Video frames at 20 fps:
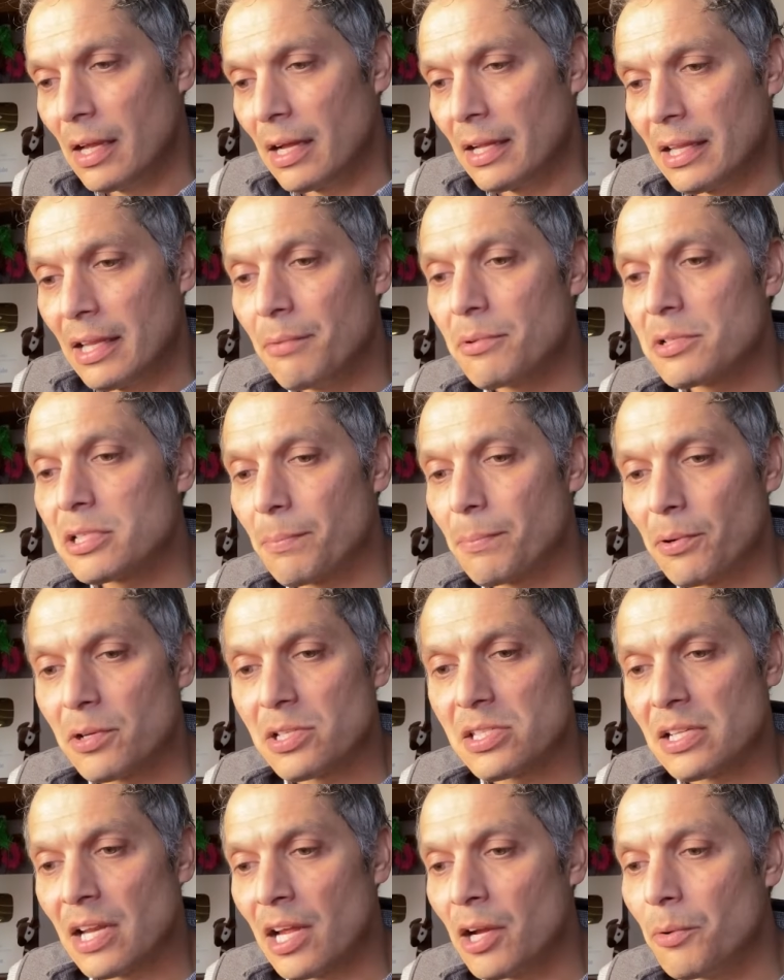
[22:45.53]
He was the
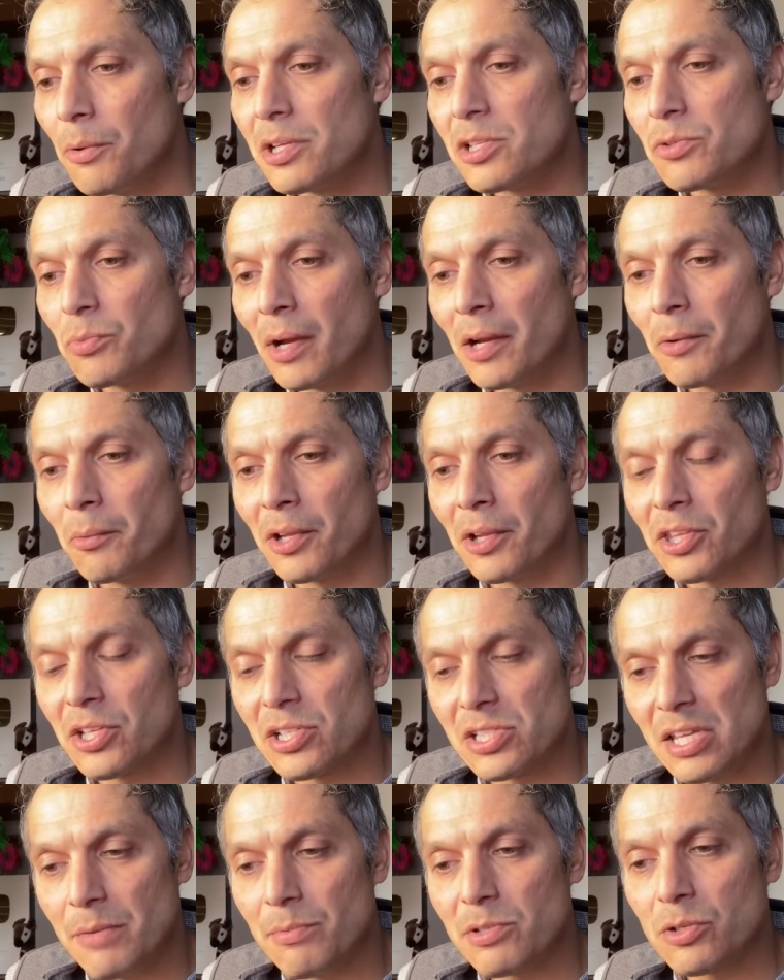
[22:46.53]
person I always went with
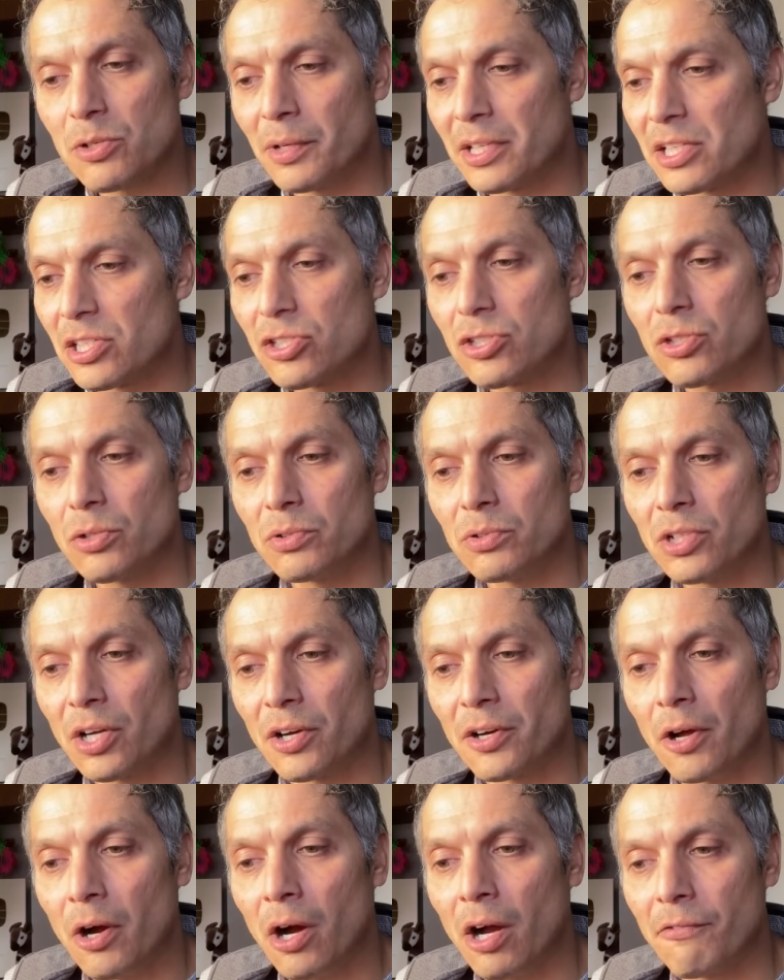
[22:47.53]
because he was going so
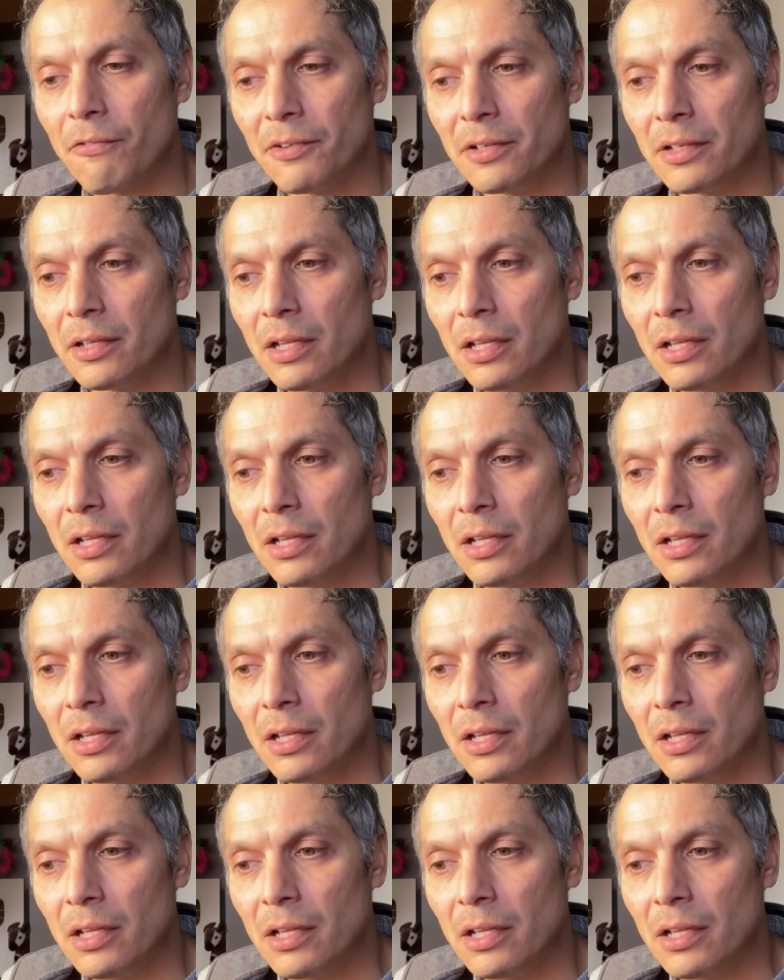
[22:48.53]
darn often.